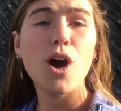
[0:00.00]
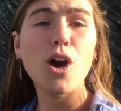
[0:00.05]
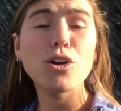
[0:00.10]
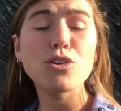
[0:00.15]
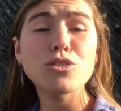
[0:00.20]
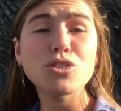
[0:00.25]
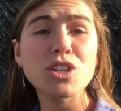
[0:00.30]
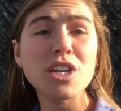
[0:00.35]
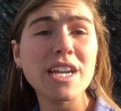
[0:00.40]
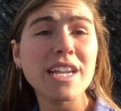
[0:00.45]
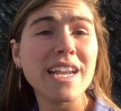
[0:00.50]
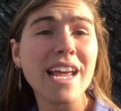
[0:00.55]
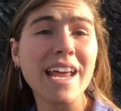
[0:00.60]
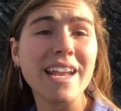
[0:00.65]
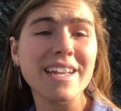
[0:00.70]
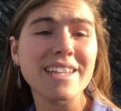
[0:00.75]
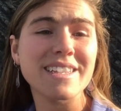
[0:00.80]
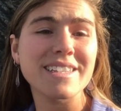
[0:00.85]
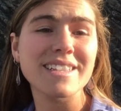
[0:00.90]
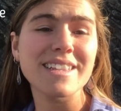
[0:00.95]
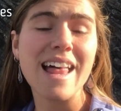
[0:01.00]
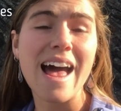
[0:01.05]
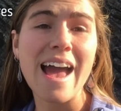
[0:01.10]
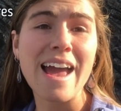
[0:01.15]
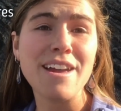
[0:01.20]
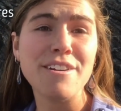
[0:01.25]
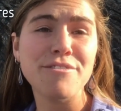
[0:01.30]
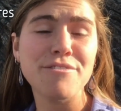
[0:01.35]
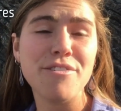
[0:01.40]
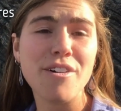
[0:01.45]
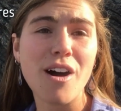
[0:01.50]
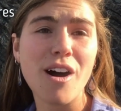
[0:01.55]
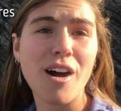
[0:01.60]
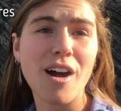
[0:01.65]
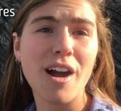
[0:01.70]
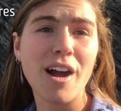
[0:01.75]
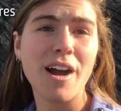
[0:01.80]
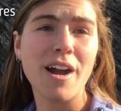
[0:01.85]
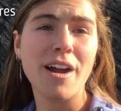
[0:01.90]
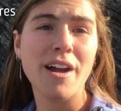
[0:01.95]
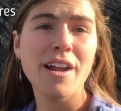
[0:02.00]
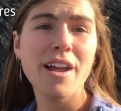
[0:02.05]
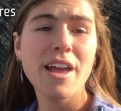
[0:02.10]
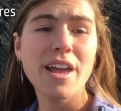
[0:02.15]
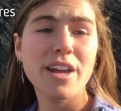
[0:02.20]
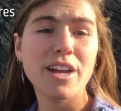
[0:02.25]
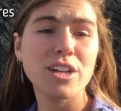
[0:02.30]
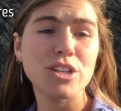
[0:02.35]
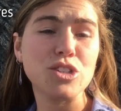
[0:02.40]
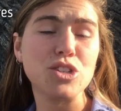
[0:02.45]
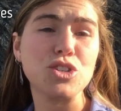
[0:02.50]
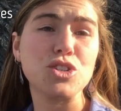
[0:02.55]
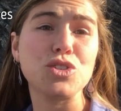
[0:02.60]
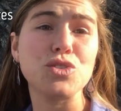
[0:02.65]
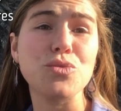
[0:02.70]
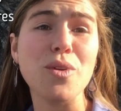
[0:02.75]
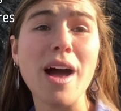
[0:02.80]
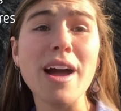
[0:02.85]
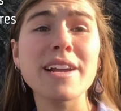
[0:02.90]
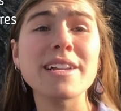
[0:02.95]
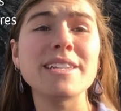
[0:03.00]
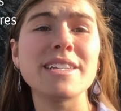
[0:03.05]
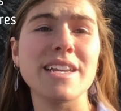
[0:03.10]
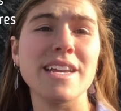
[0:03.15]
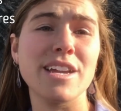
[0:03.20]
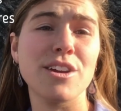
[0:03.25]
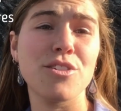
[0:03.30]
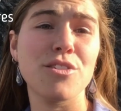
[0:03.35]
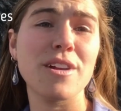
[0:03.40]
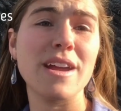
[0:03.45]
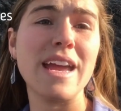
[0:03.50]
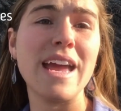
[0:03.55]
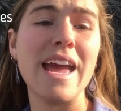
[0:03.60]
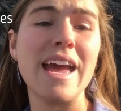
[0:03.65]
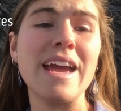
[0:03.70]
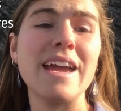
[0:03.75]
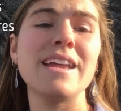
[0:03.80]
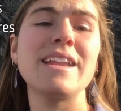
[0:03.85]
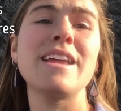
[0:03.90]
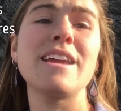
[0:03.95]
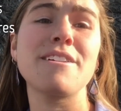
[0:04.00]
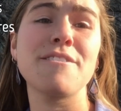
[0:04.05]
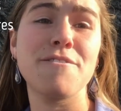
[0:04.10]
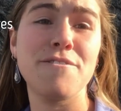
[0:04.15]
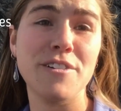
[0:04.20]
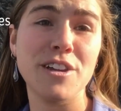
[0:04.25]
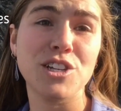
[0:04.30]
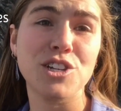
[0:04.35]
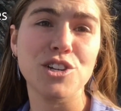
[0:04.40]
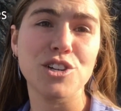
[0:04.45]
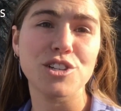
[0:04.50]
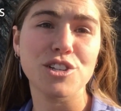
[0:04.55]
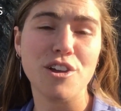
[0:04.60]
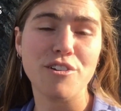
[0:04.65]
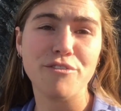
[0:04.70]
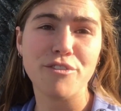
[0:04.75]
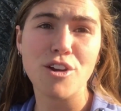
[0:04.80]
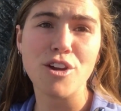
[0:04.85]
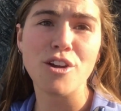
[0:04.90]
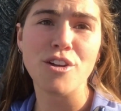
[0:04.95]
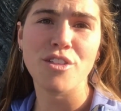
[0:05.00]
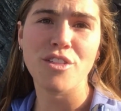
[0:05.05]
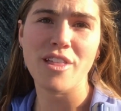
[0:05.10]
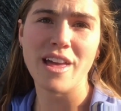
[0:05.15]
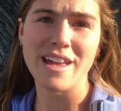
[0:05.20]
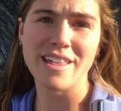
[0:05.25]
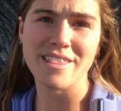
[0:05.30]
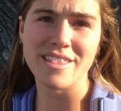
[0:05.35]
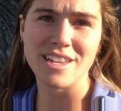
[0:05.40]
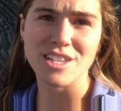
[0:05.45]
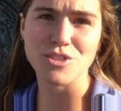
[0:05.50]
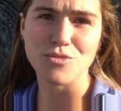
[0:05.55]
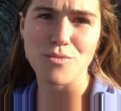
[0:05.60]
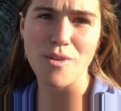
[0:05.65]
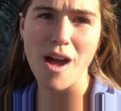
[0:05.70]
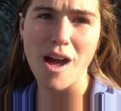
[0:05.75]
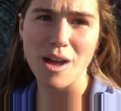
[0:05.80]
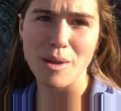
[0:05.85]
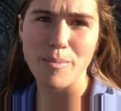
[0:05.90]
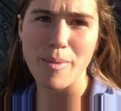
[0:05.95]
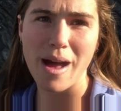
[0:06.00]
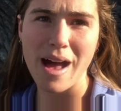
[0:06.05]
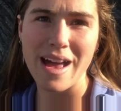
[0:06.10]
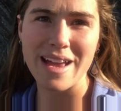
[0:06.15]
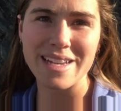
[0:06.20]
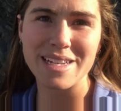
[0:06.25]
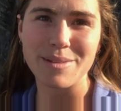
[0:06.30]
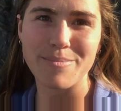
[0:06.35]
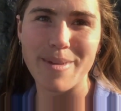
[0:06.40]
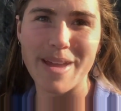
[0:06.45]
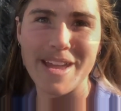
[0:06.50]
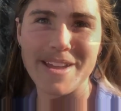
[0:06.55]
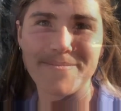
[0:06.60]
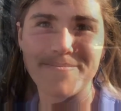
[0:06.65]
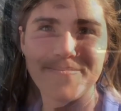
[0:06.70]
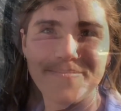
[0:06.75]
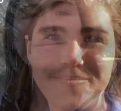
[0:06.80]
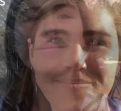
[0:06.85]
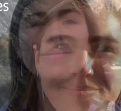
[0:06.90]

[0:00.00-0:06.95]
ocean and its life are creating features of Earth, like this rock behind me.